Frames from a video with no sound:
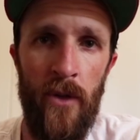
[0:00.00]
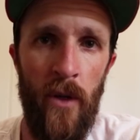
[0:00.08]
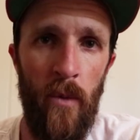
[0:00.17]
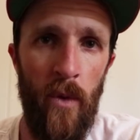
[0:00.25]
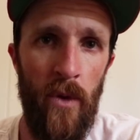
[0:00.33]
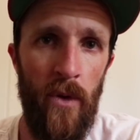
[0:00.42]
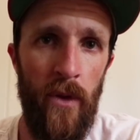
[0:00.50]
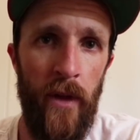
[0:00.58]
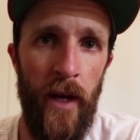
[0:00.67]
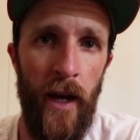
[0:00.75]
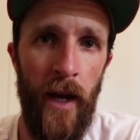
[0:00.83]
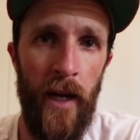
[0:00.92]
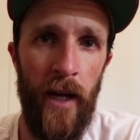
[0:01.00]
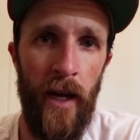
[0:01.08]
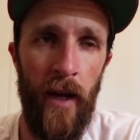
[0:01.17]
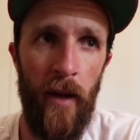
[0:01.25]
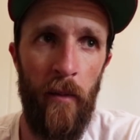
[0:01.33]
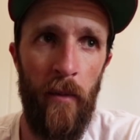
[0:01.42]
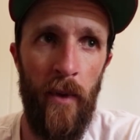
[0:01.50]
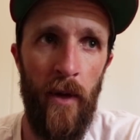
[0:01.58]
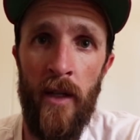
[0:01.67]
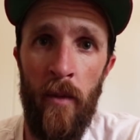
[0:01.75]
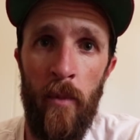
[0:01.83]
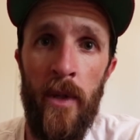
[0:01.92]
to a world that I am
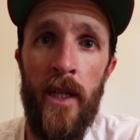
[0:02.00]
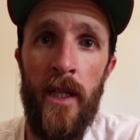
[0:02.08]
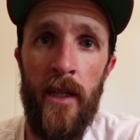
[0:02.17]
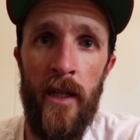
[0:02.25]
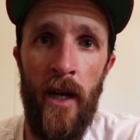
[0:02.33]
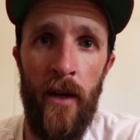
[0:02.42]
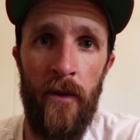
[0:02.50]
completely